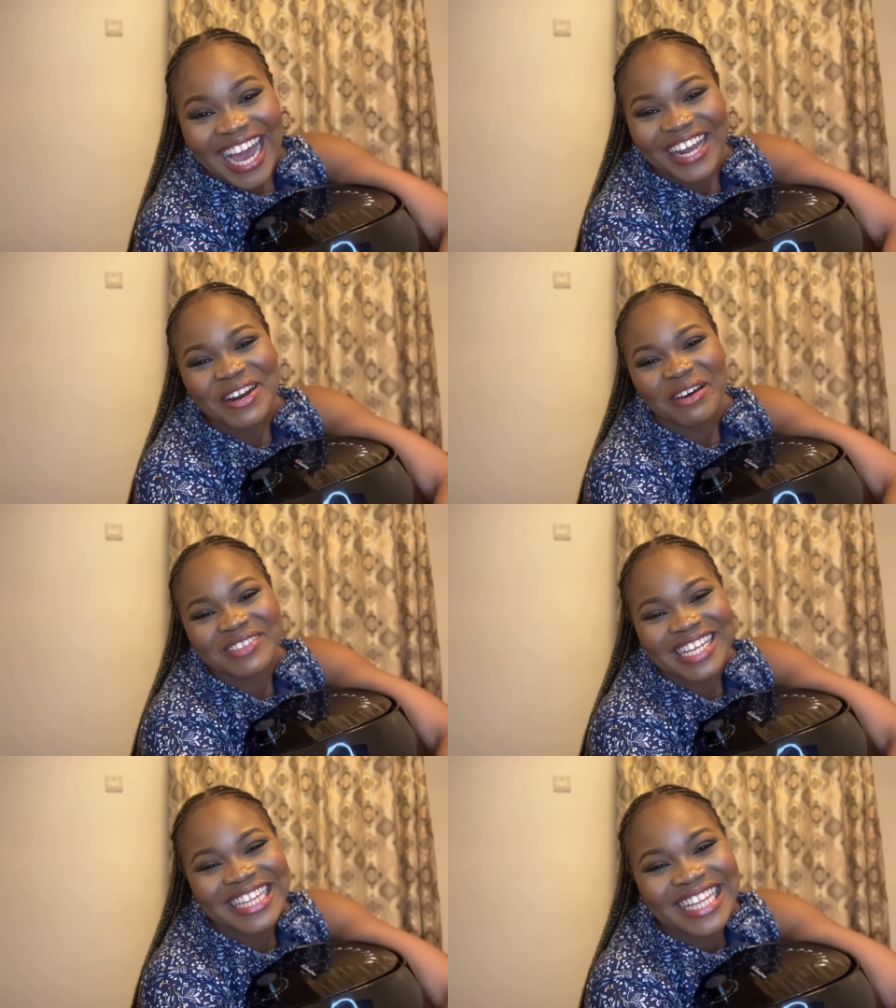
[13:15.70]
I know I've
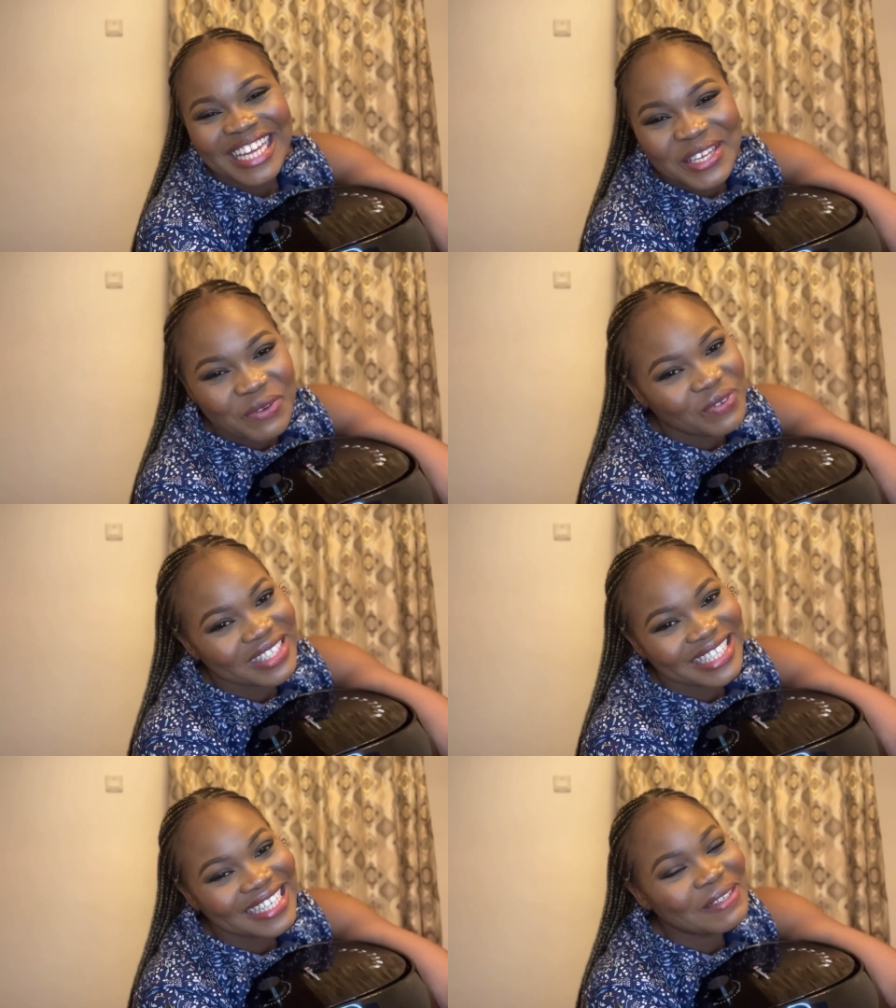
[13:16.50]
said thank you
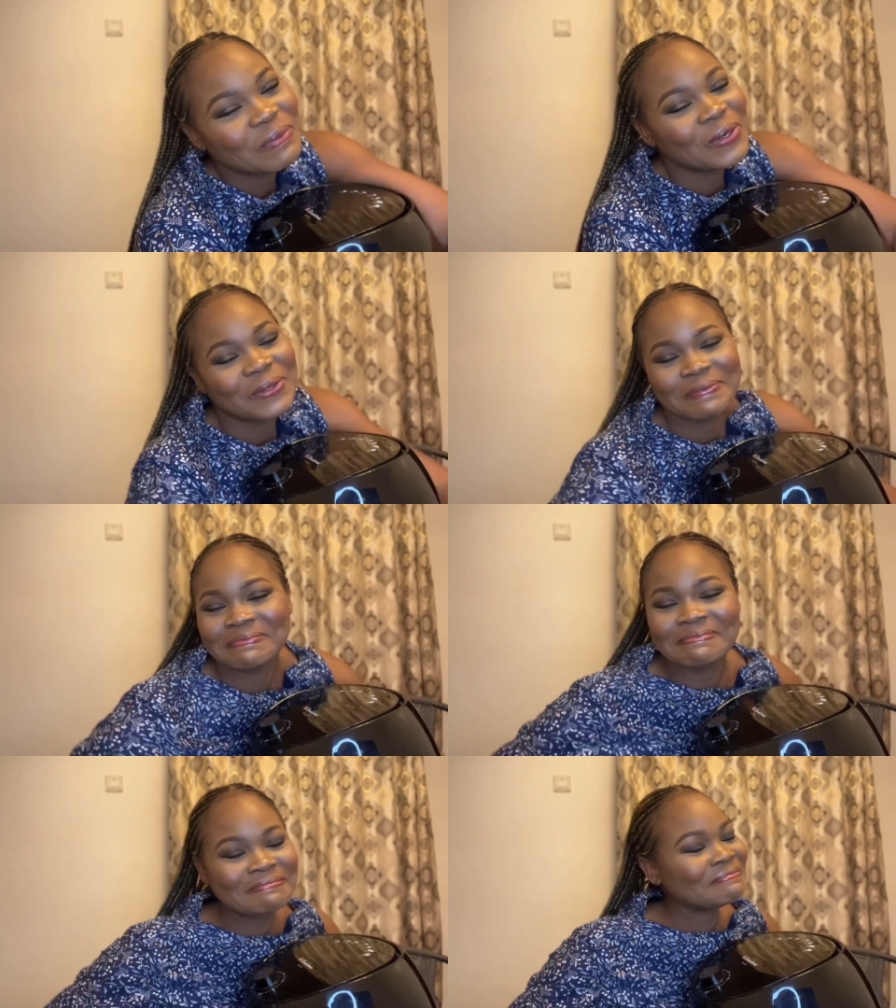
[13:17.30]
physically, but
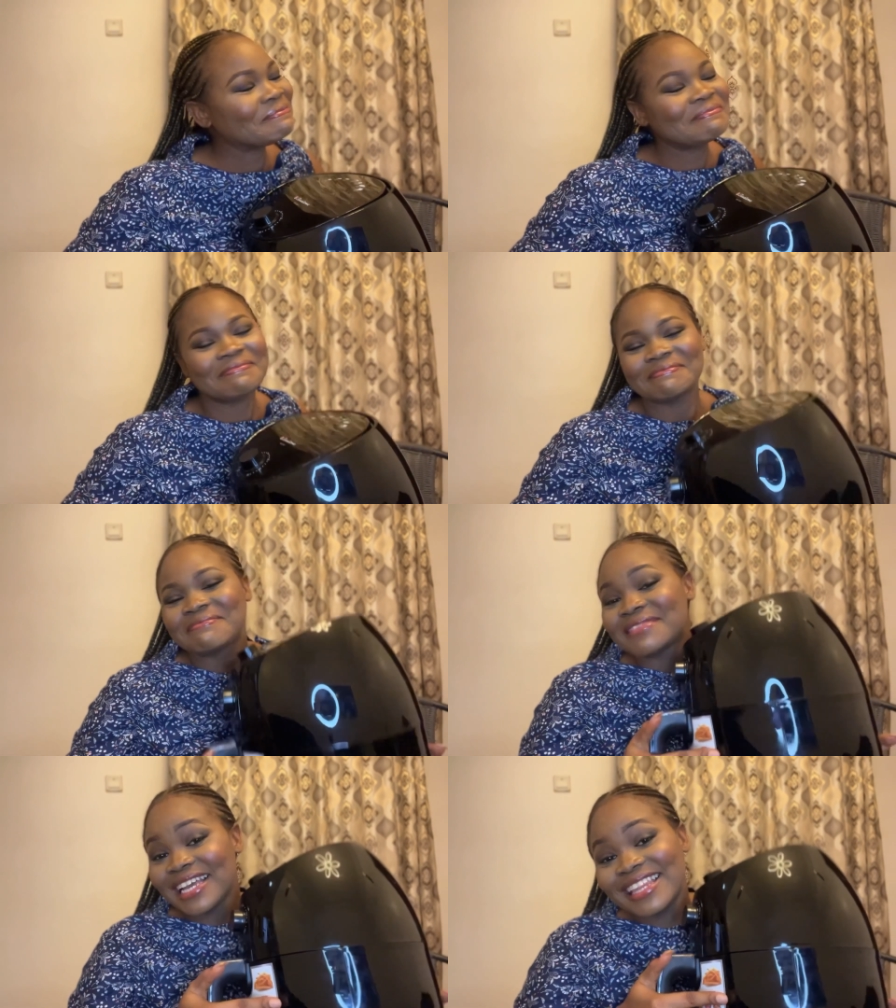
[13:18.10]

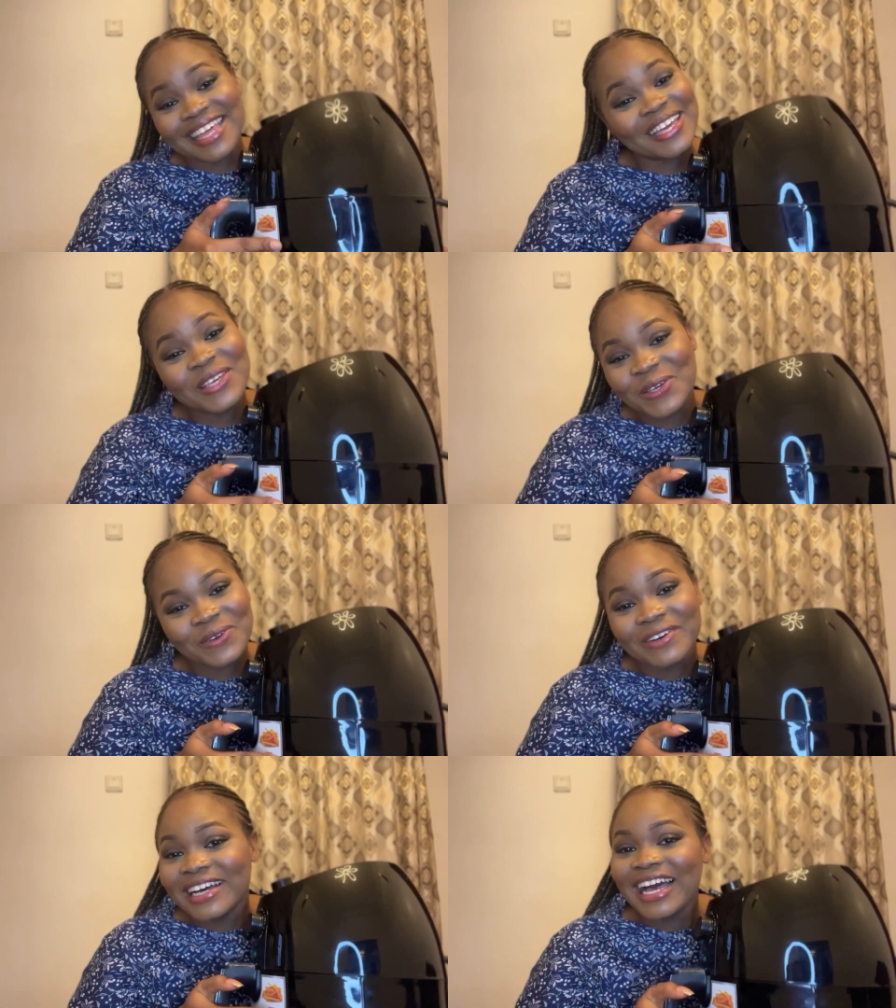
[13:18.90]
thank
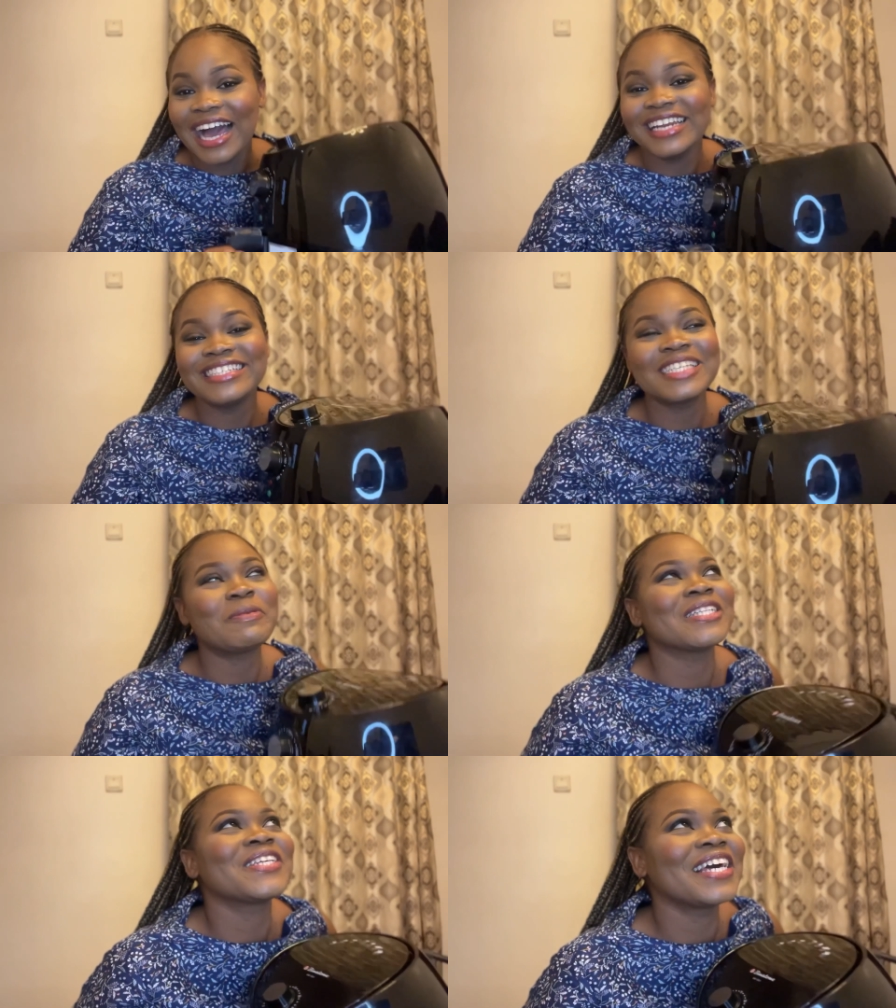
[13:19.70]
you. At least this
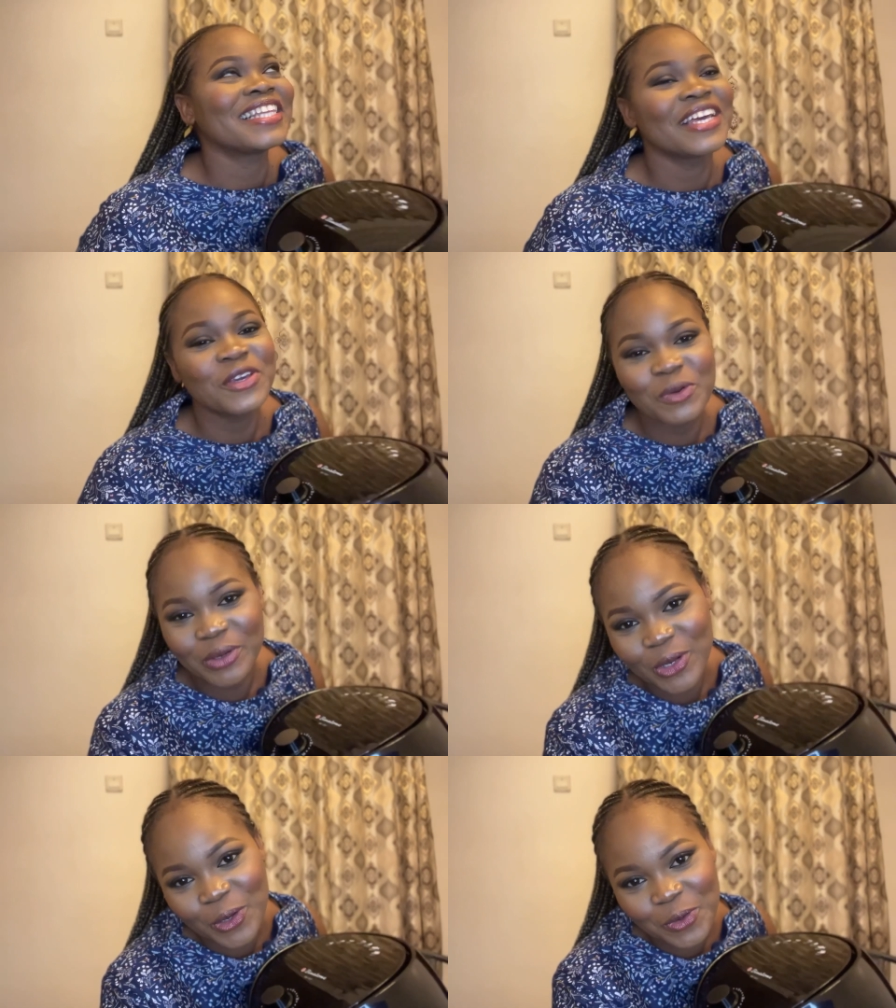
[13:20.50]
particular thank you will be
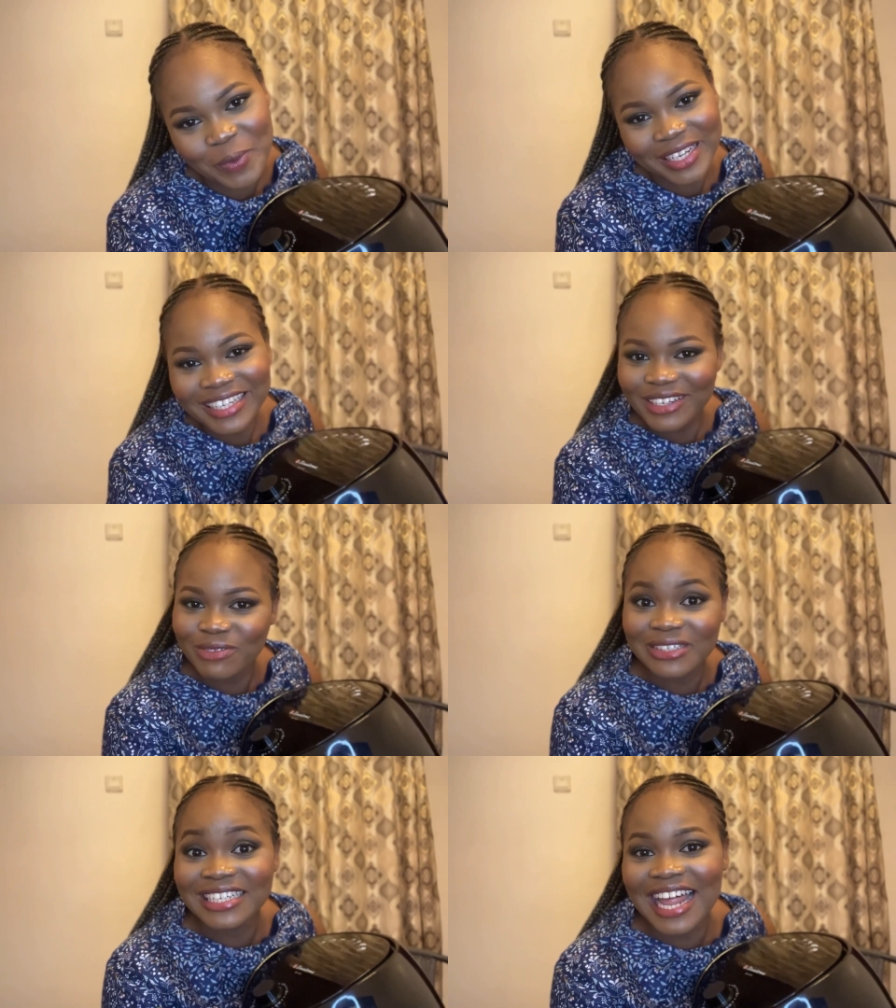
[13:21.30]
documented
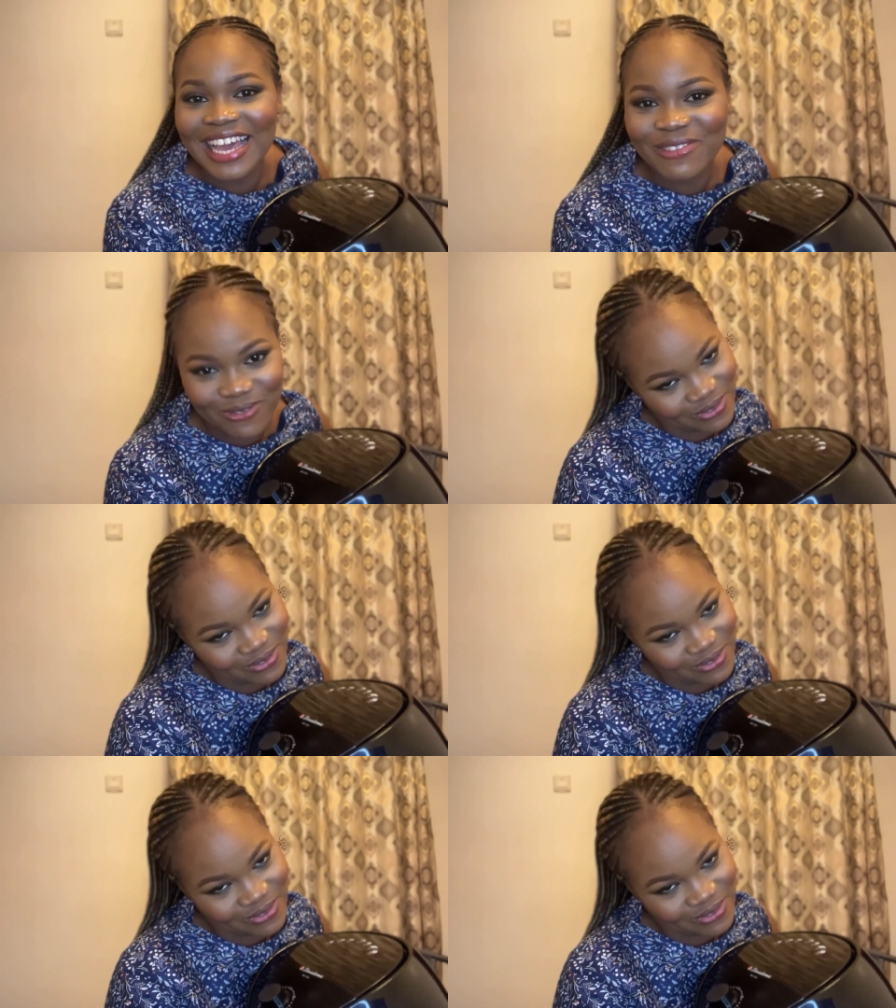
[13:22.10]
for life.